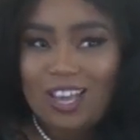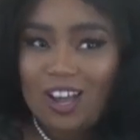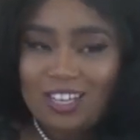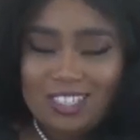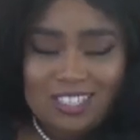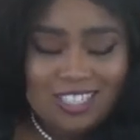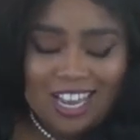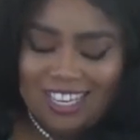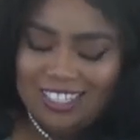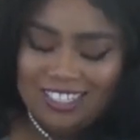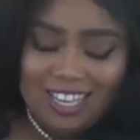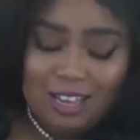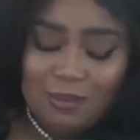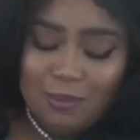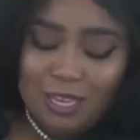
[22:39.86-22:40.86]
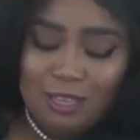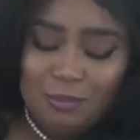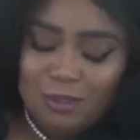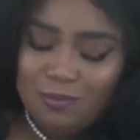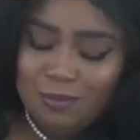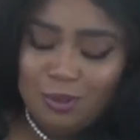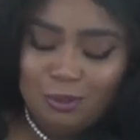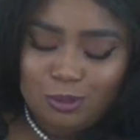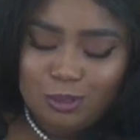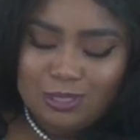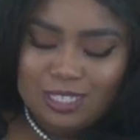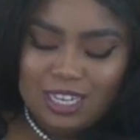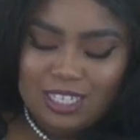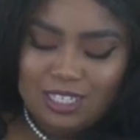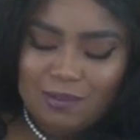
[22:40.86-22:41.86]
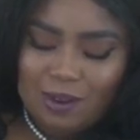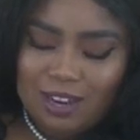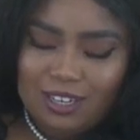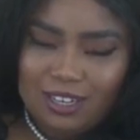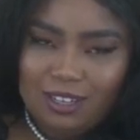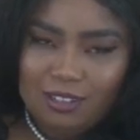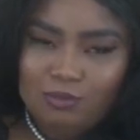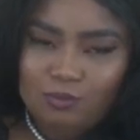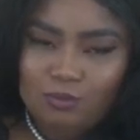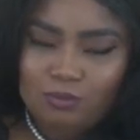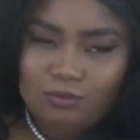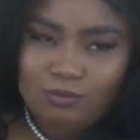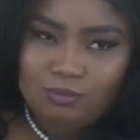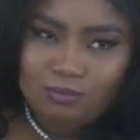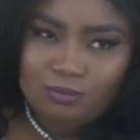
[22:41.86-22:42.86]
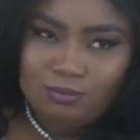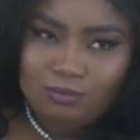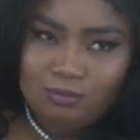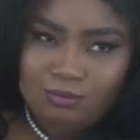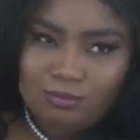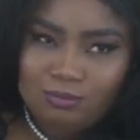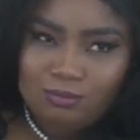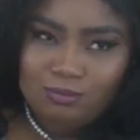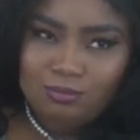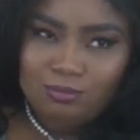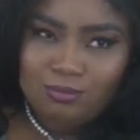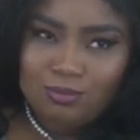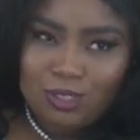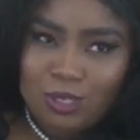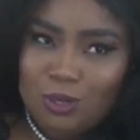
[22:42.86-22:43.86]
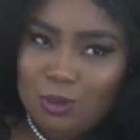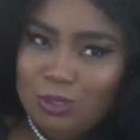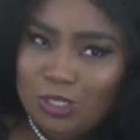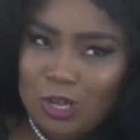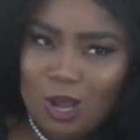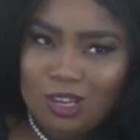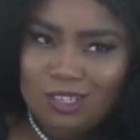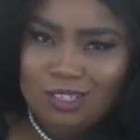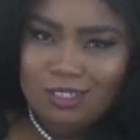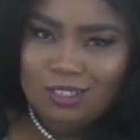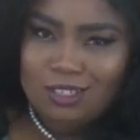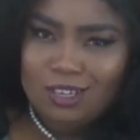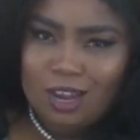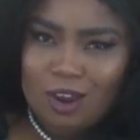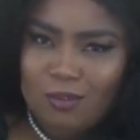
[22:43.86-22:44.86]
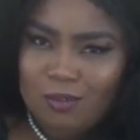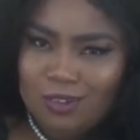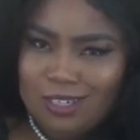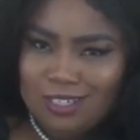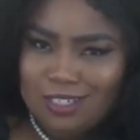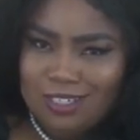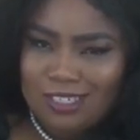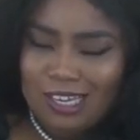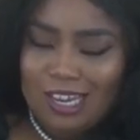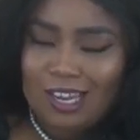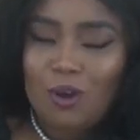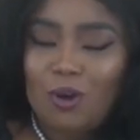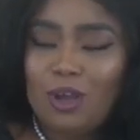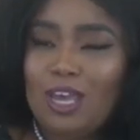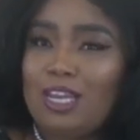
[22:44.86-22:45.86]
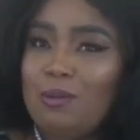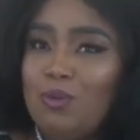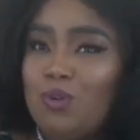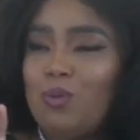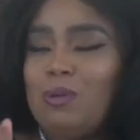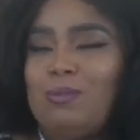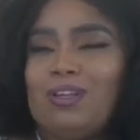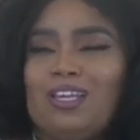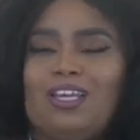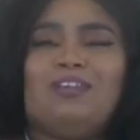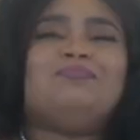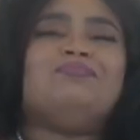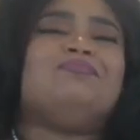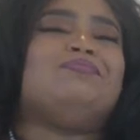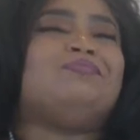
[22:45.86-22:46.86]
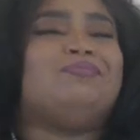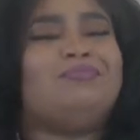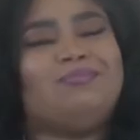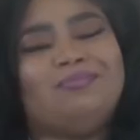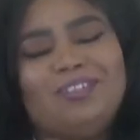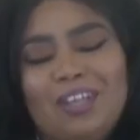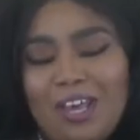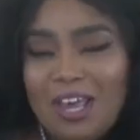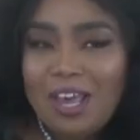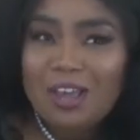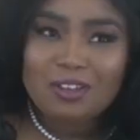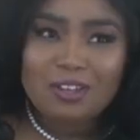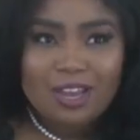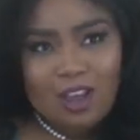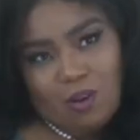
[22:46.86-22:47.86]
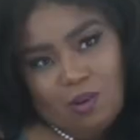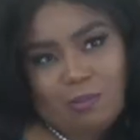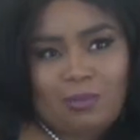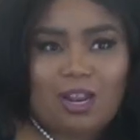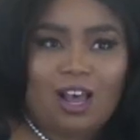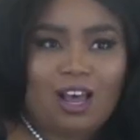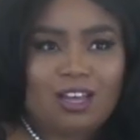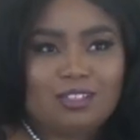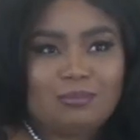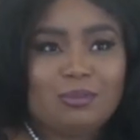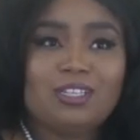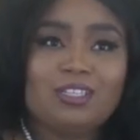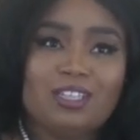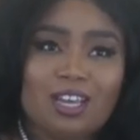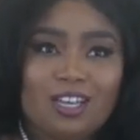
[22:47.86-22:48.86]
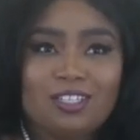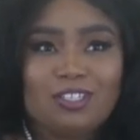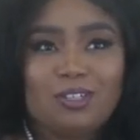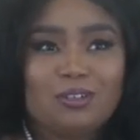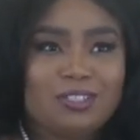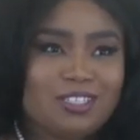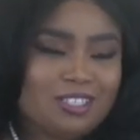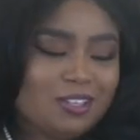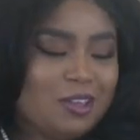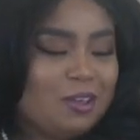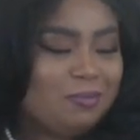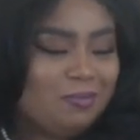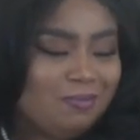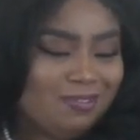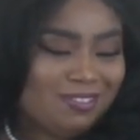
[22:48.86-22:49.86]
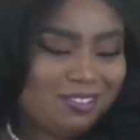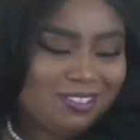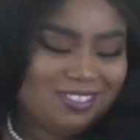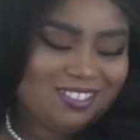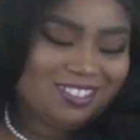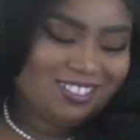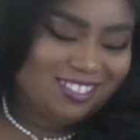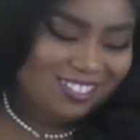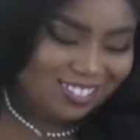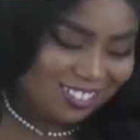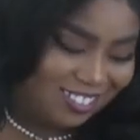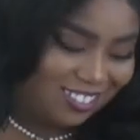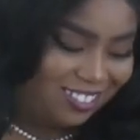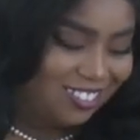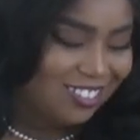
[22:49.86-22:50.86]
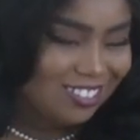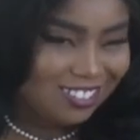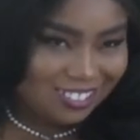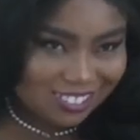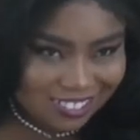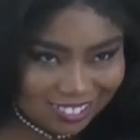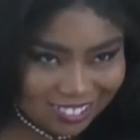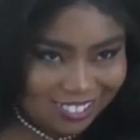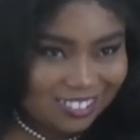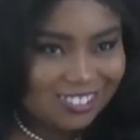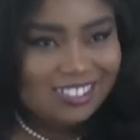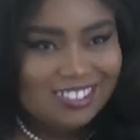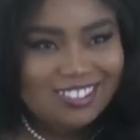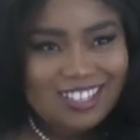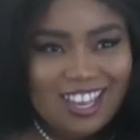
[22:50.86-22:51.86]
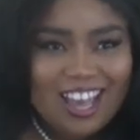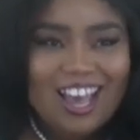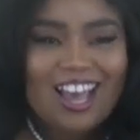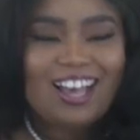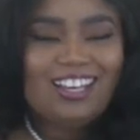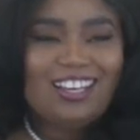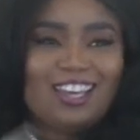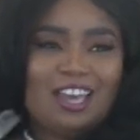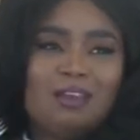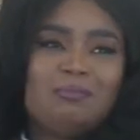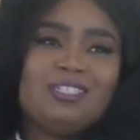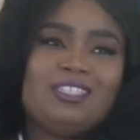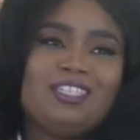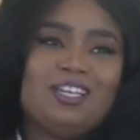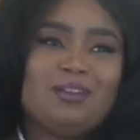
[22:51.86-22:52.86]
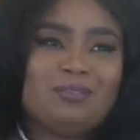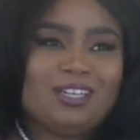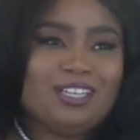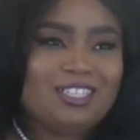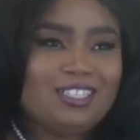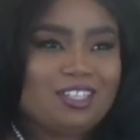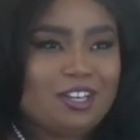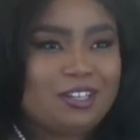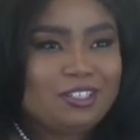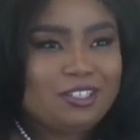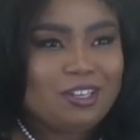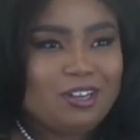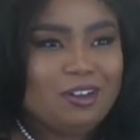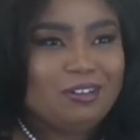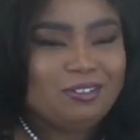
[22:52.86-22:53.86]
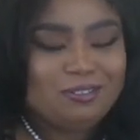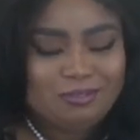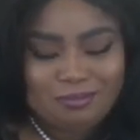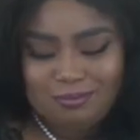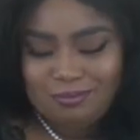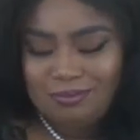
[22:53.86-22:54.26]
Y'all, this chocolate cake making me feel real sexy right now. You know, chocolate's an aphrodisiac. Okay, let me quit playing. No, I'm not. But yeah, seriously. I get happy as hell when I get chocolate, y'all.